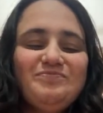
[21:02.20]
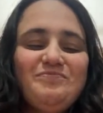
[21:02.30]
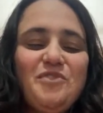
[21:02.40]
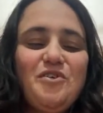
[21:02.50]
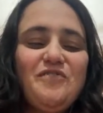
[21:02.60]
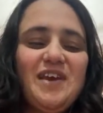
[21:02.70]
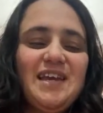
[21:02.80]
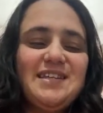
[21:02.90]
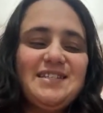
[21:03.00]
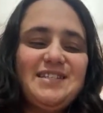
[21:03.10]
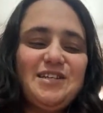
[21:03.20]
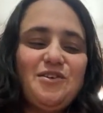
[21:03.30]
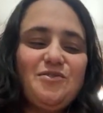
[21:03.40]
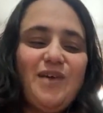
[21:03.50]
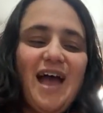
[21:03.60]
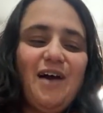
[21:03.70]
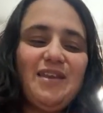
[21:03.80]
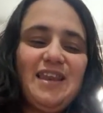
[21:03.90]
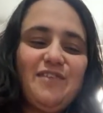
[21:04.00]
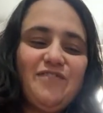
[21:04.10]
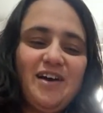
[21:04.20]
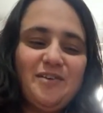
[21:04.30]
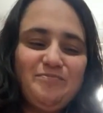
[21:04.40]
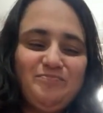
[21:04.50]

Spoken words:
Moving to our liver,